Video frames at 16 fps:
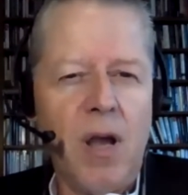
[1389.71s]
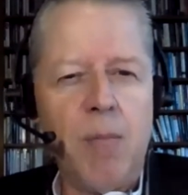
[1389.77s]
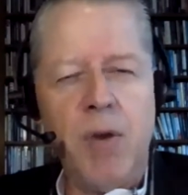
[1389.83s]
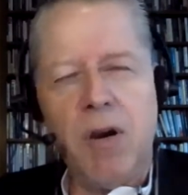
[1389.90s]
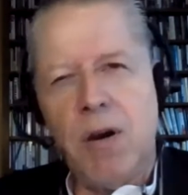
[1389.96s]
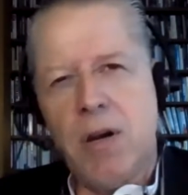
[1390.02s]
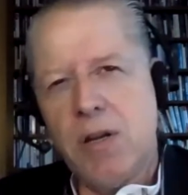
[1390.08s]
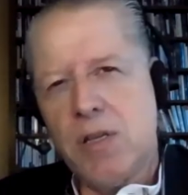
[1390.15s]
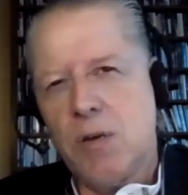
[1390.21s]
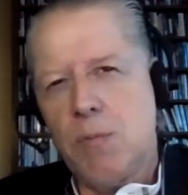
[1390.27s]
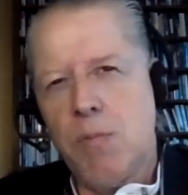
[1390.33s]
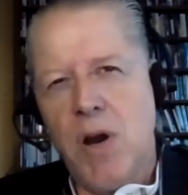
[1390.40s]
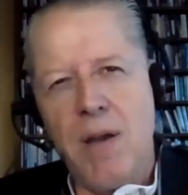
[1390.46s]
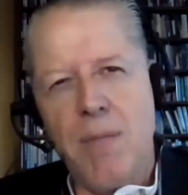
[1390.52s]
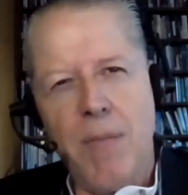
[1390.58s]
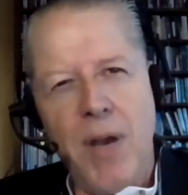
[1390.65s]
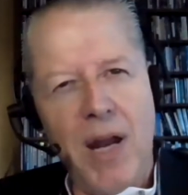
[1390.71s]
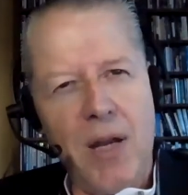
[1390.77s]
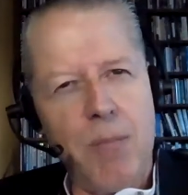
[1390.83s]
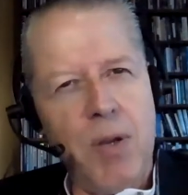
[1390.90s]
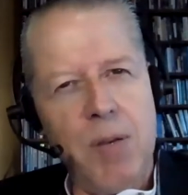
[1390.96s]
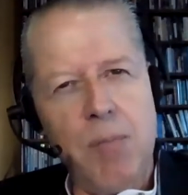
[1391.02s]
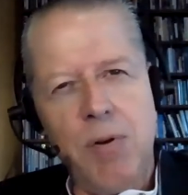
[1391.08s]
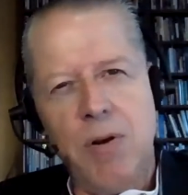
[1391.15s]
Americans are
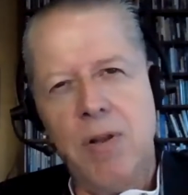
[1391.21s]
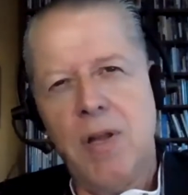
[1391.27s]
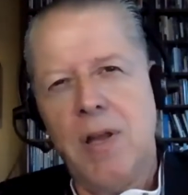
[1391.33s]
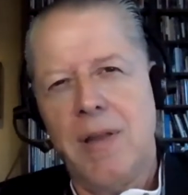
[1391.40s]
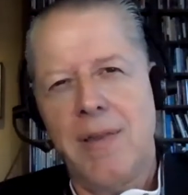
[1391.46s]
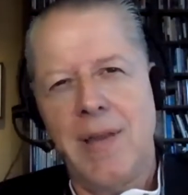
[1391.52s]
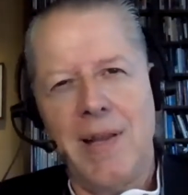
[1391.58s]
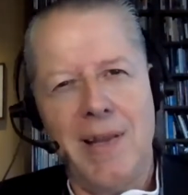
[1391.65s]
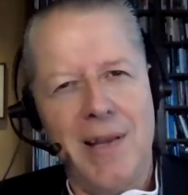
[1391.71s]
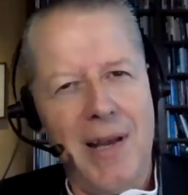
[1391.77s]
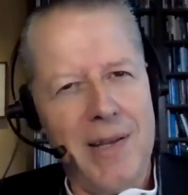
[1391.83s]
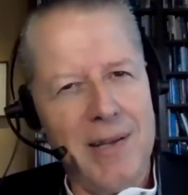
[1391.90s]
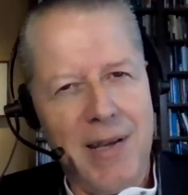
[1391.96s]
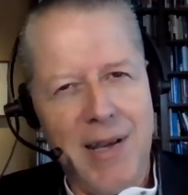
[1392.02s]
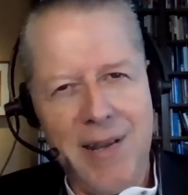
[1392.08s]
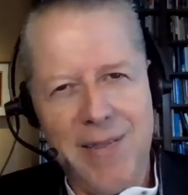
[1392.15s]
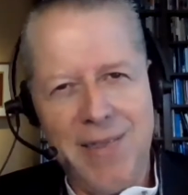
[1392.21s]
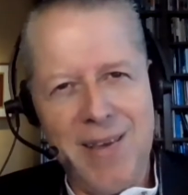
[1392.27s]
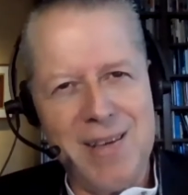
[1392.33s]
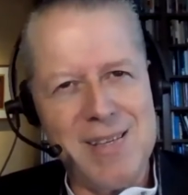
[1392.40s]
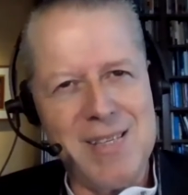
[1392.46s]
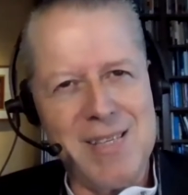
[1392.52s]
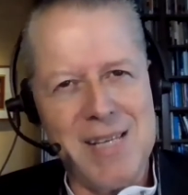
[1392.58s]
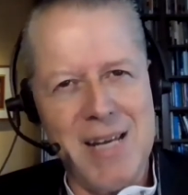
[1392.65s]
pragmatic people. They like to get
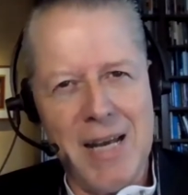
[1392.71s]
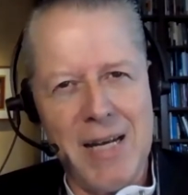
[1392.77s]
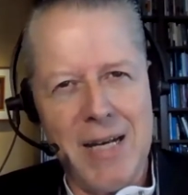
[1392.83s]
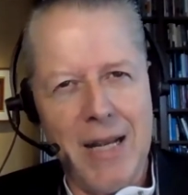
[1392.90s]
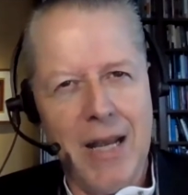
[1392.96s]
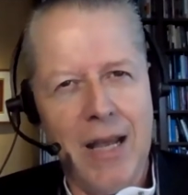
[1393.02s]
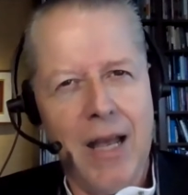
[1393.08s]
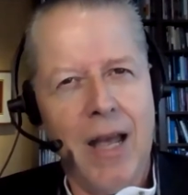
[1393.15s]
things done.